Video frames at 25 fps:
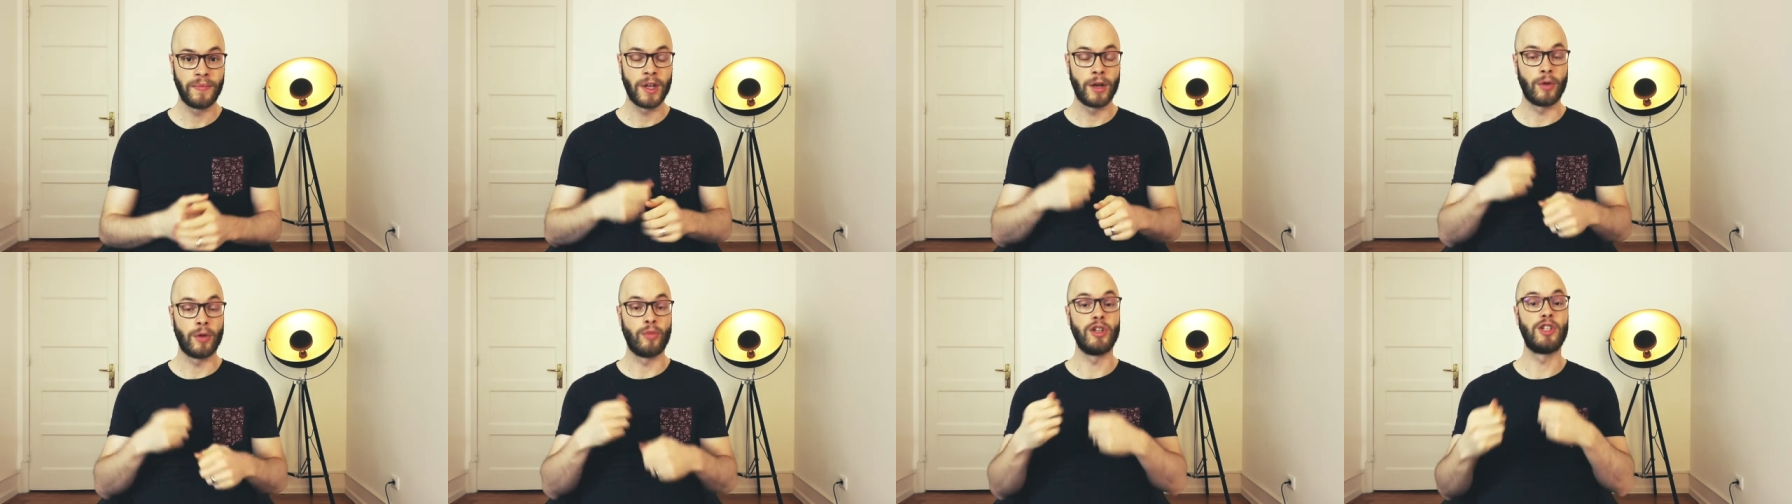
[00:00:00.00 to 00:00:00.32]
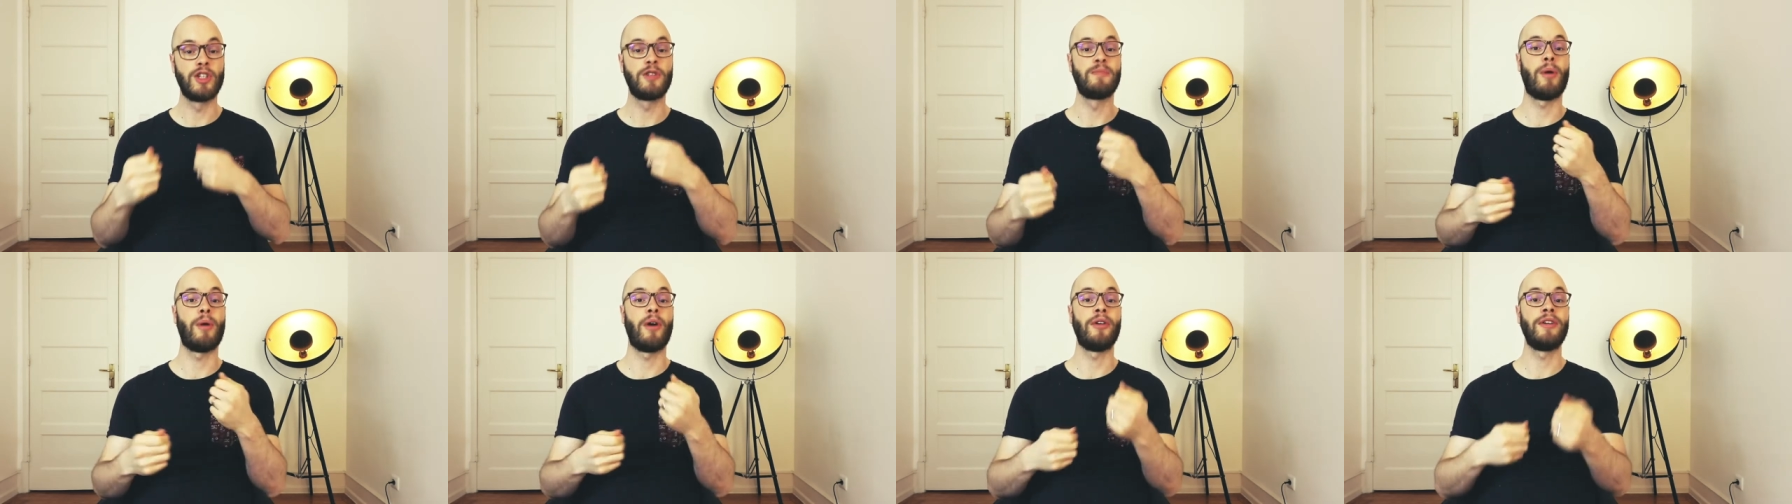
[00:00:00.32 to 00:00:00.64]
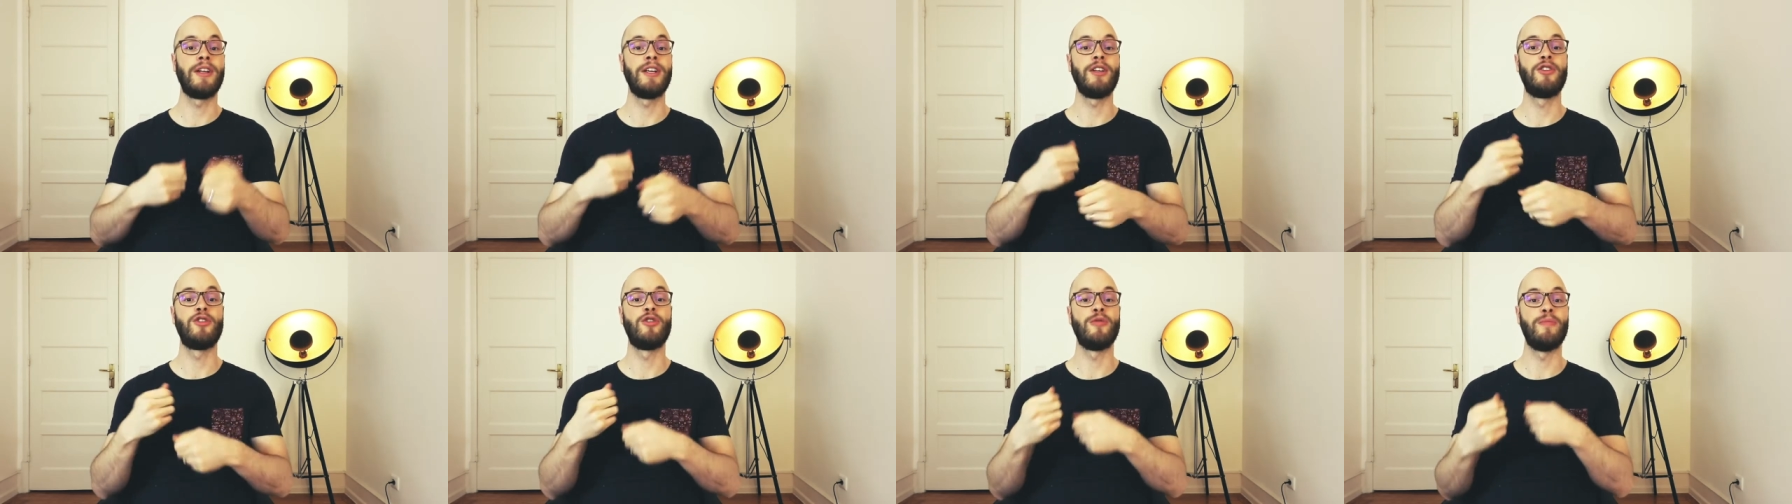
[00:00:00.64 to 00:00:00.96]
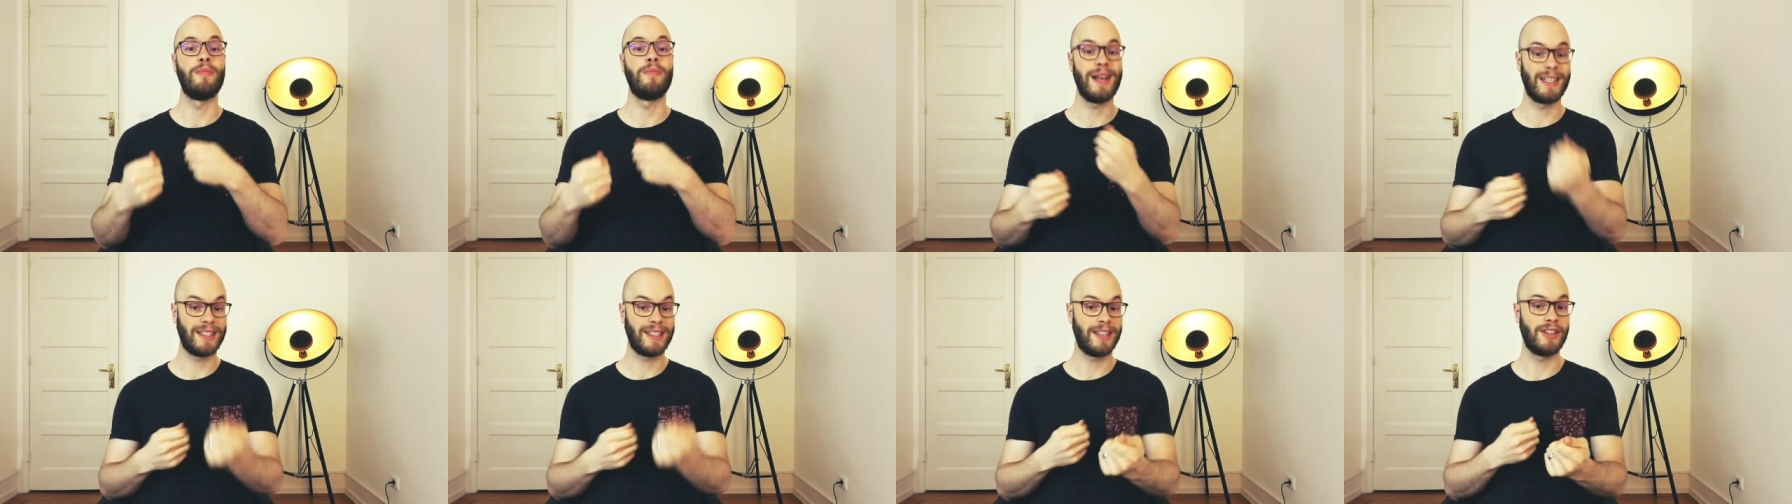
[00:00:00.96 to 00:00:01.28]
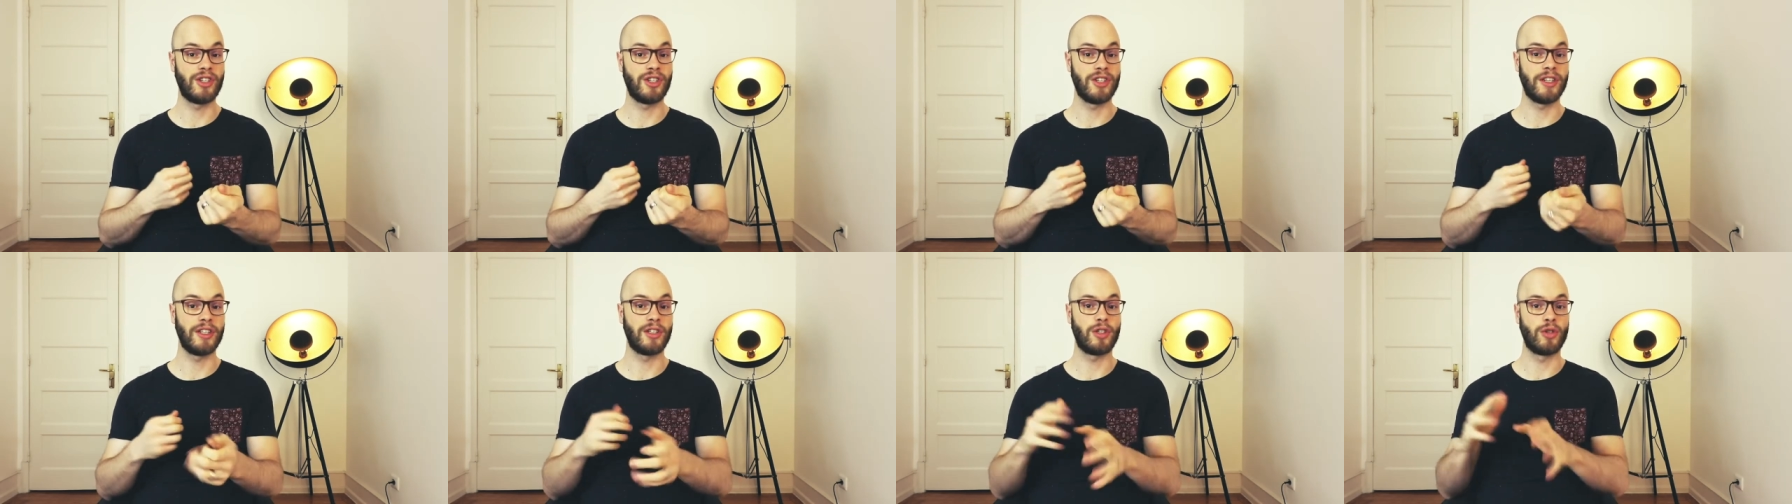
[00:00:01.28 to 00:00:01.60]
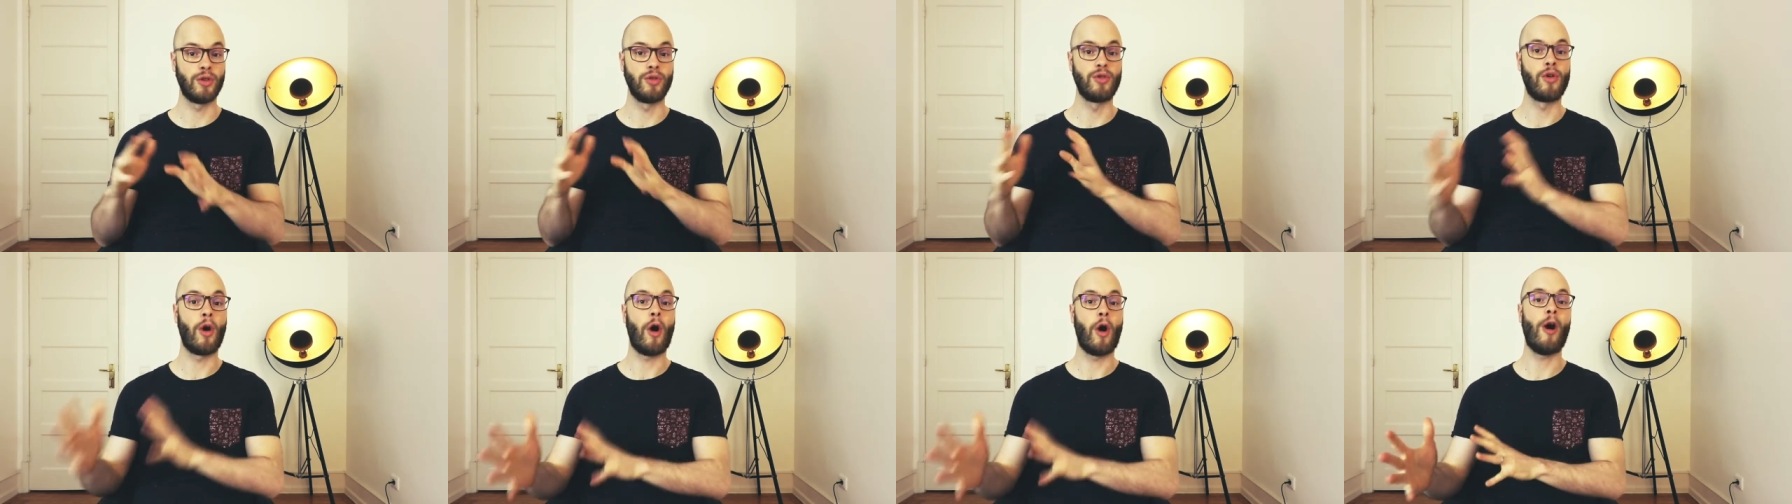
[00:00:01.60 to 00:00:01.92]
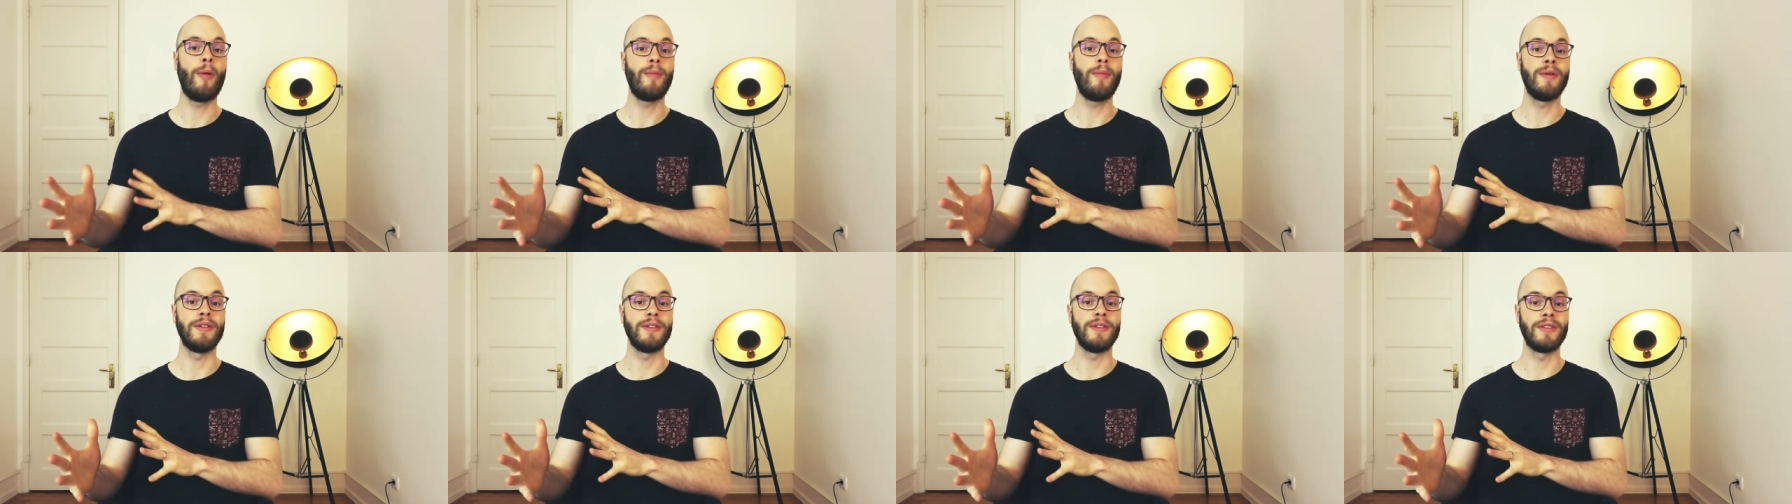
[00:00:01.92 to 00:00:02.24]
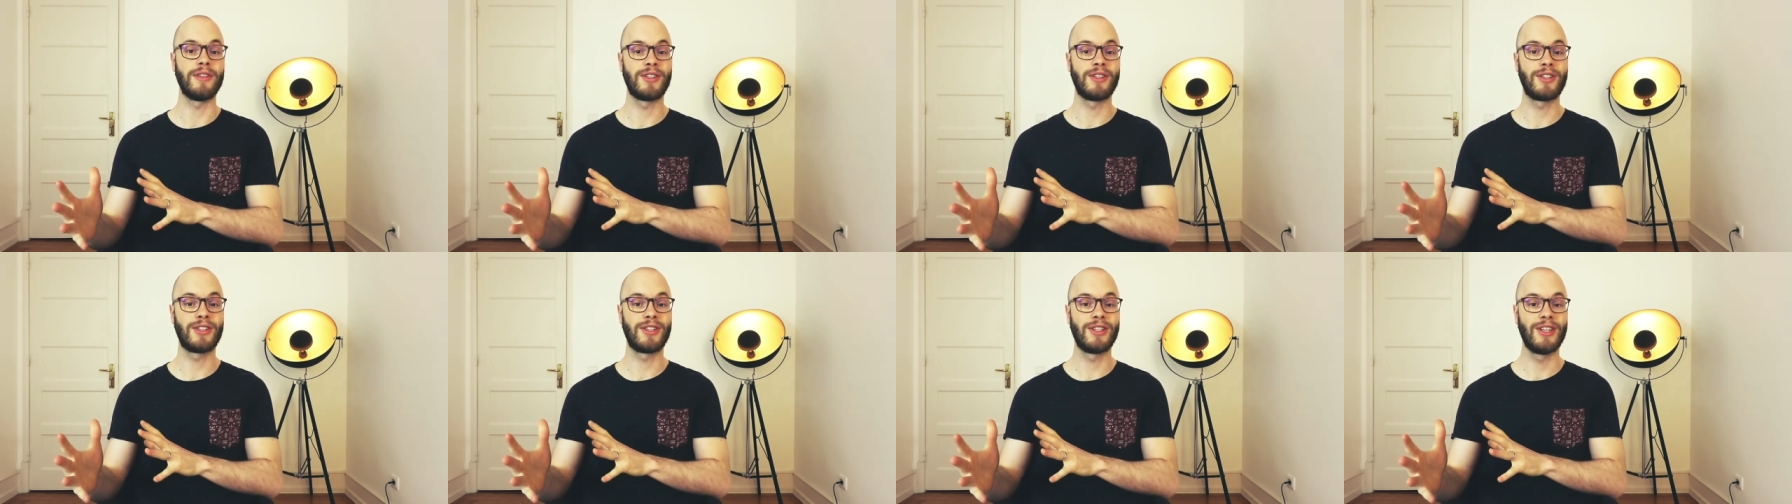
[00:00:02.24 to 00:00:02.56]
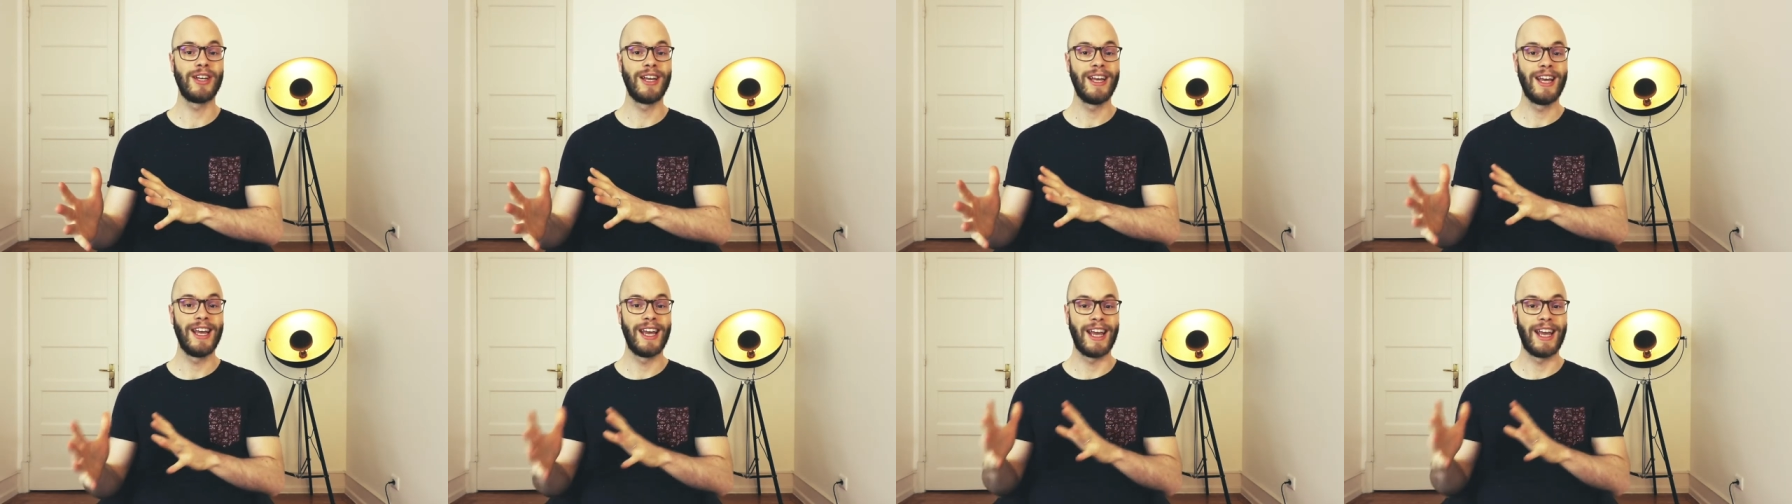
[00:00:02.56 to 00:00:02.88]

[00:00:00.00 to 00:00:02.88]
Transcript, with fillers: responding to messages, to comments,